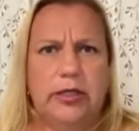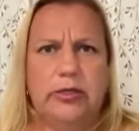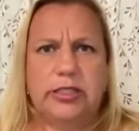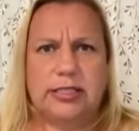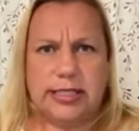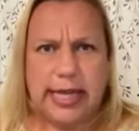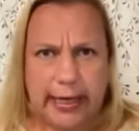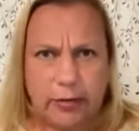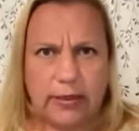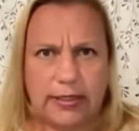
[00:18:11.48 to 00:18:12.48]
just
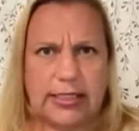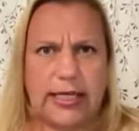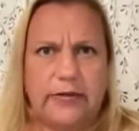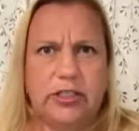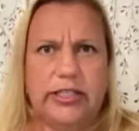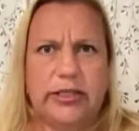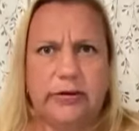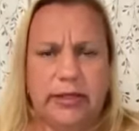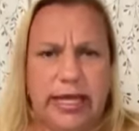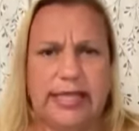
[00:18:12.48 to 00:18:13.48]
take what's given to you
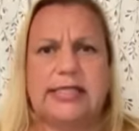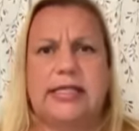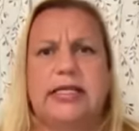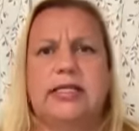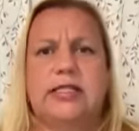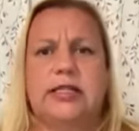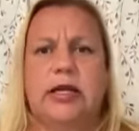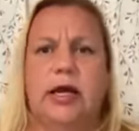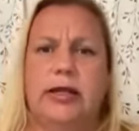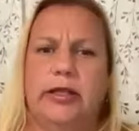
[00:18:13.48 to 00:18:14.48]
in lessons,
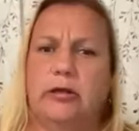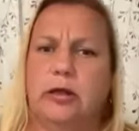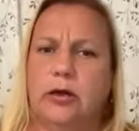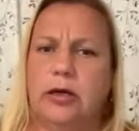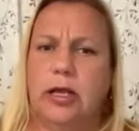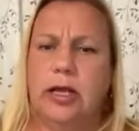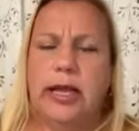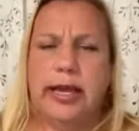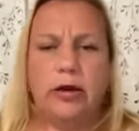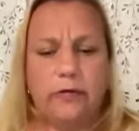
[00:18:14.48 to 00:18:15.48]
you learn.
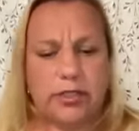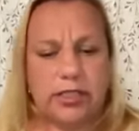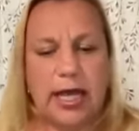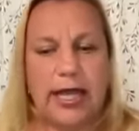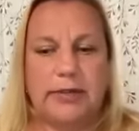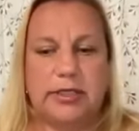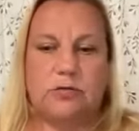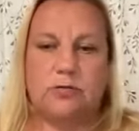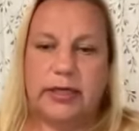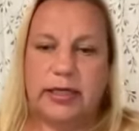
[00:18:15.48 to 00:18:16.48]
And over time, it's
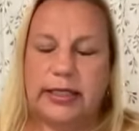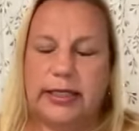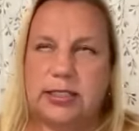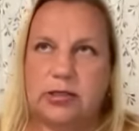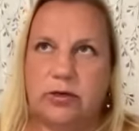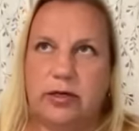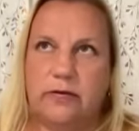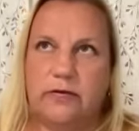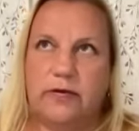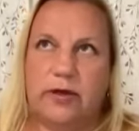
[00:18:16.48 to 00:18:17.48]
really sort
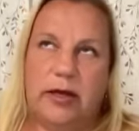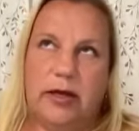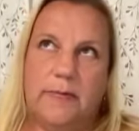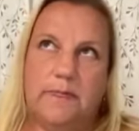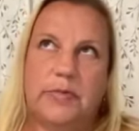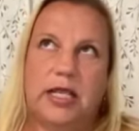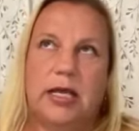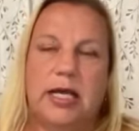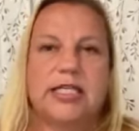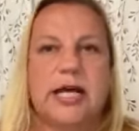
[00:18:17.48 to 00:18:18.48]
of
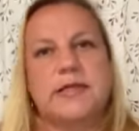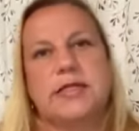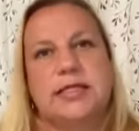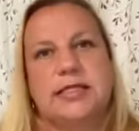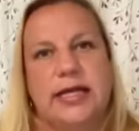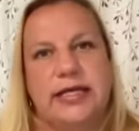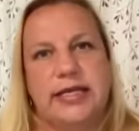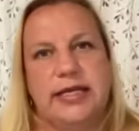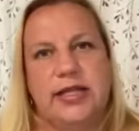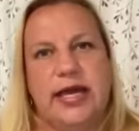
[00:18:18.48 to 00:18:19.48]
adopted this
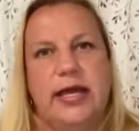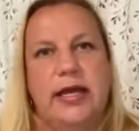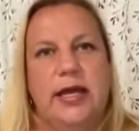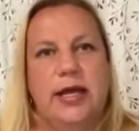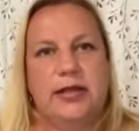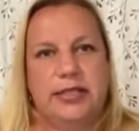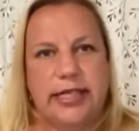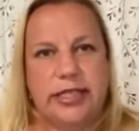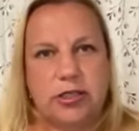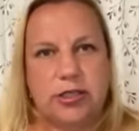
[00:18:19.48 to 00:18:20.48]
idea that the
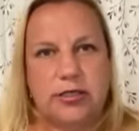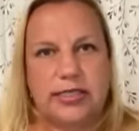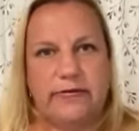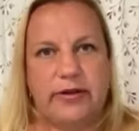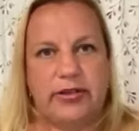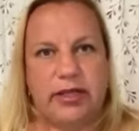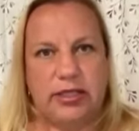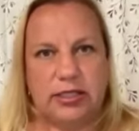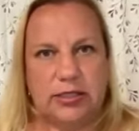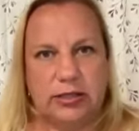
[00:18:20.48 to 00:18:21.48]
teacher knows everything,
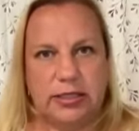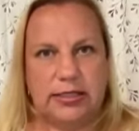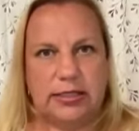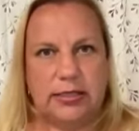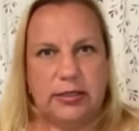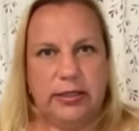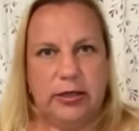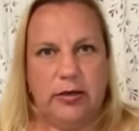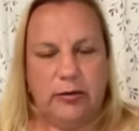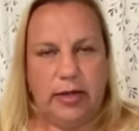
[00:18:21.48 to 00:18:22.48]
the students,
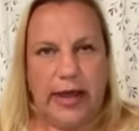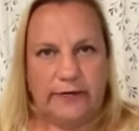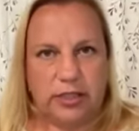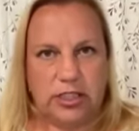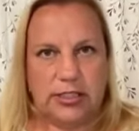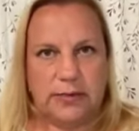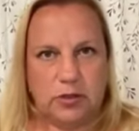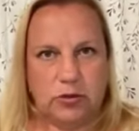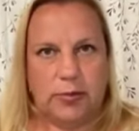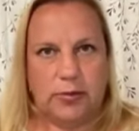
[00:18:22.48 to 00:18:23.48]
have to just
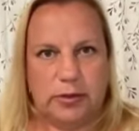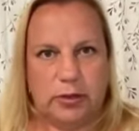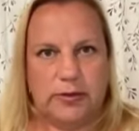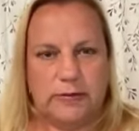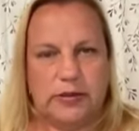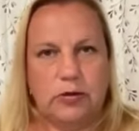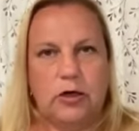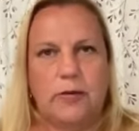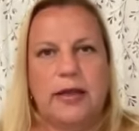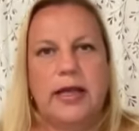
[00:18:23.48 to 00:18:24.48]
absorb.
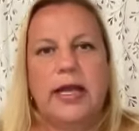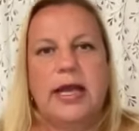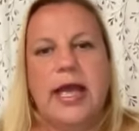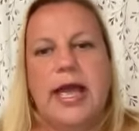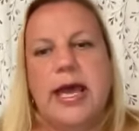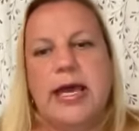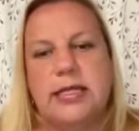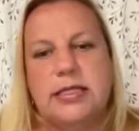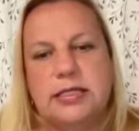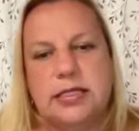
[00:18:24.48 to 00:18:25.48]

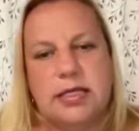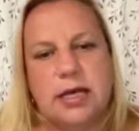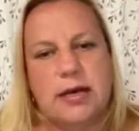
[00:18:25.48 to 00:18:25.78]
And